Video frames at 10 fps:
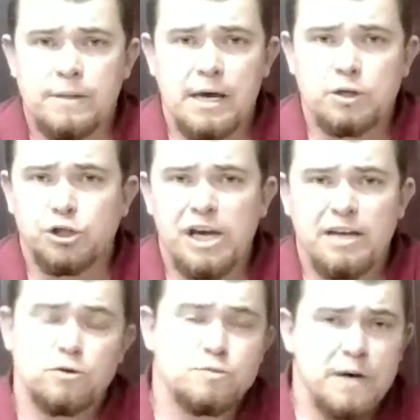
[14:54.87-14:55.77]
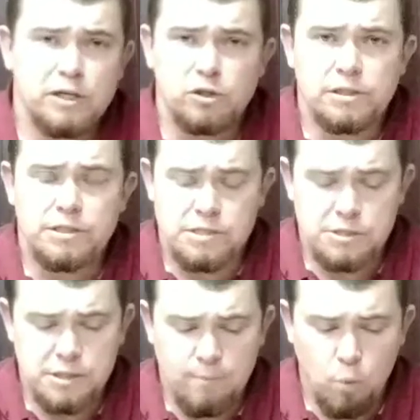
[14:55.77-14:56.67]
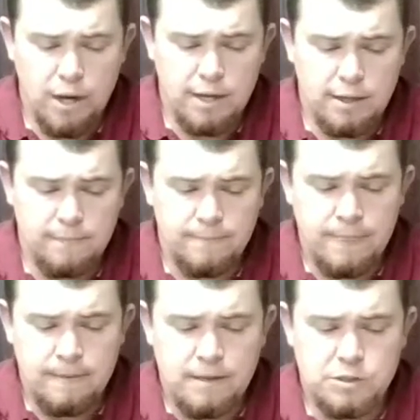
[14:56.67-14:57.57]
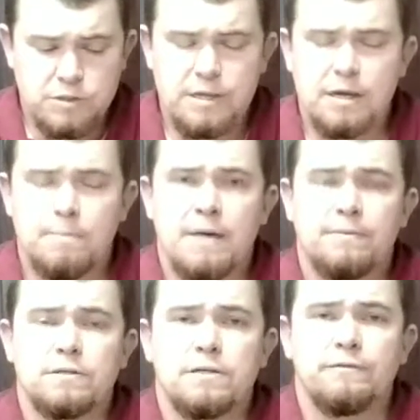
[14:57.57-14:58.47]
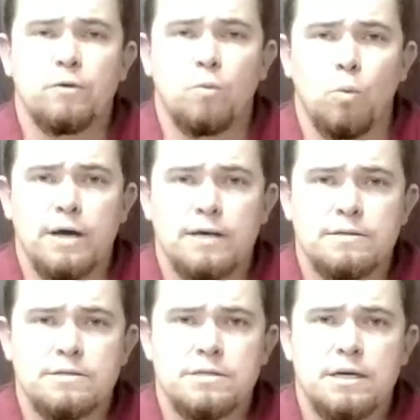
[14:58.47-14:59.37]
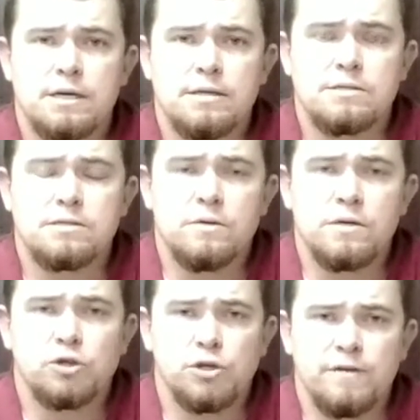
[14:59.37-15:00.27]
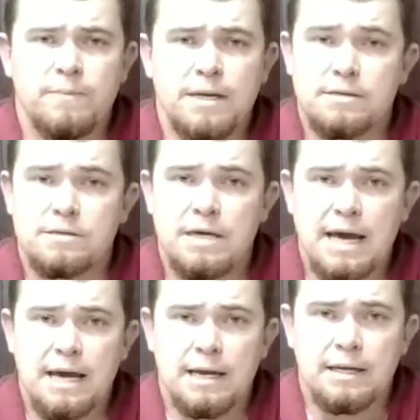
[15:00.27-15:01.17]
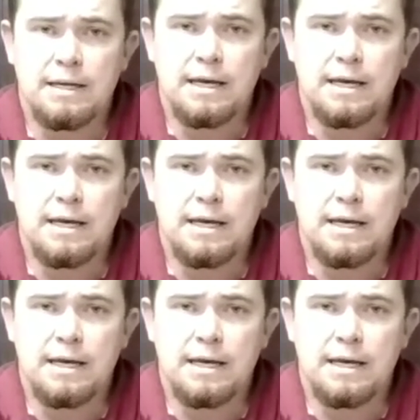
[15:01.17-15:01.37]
educator, specialist in some way, is to think about the different ways that student achievement is gained